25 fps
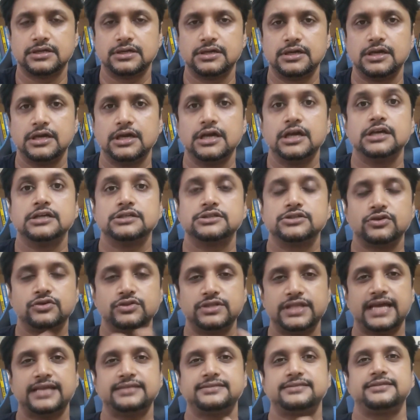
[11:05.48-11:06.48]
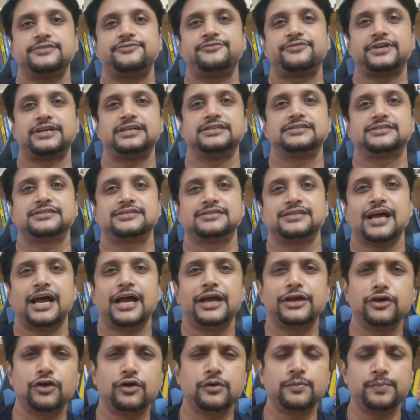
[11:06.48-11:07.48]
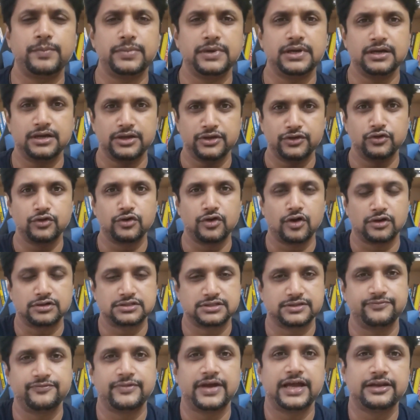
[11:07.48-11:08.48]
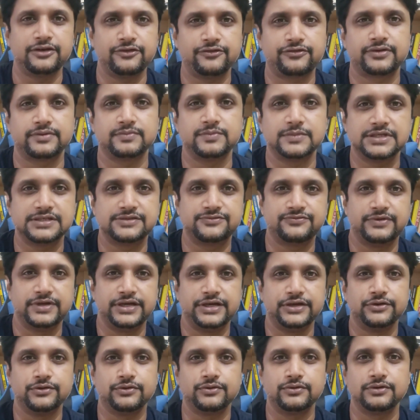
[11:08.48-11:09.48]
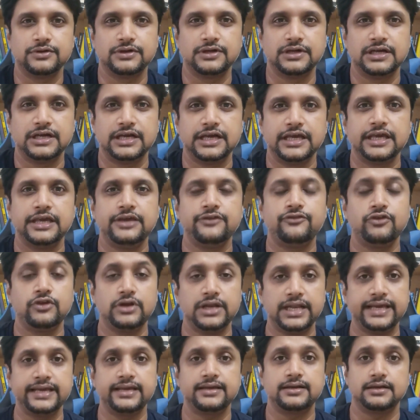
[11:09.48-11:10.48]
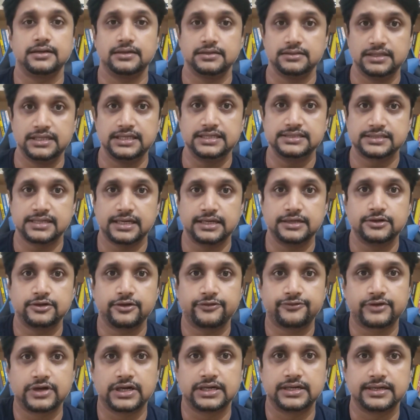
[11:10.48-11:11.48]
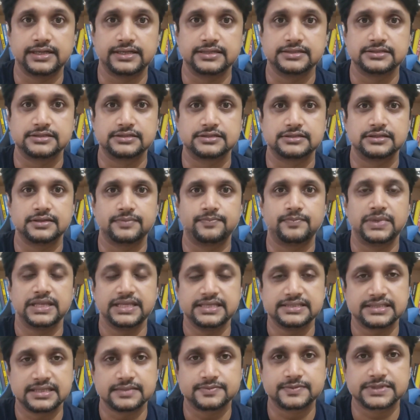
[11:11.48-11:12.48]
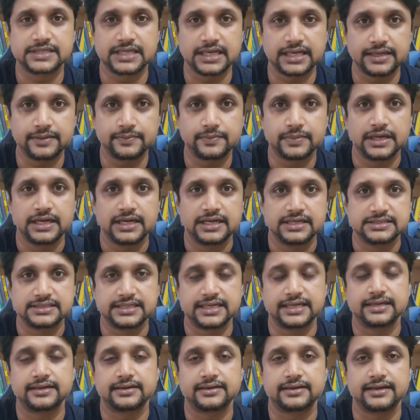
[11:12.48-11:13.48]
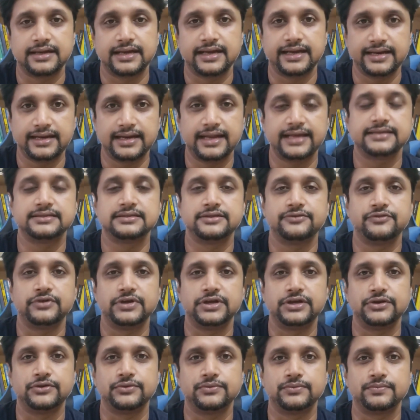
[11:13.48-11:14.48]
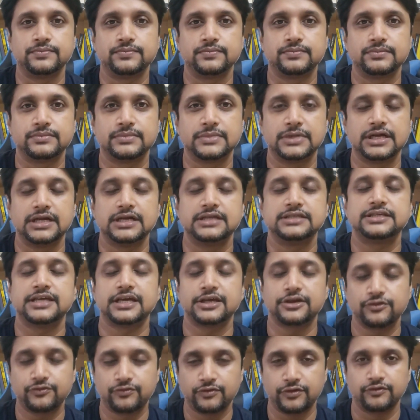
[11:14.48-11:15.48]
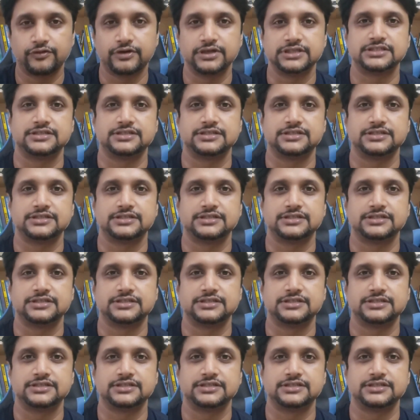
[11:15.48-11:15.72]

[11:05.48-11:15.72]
So that's it, friends. I hope you got some value from this video. If you like these kind of contents, please subscribe, share and like the video. Thank you for watching.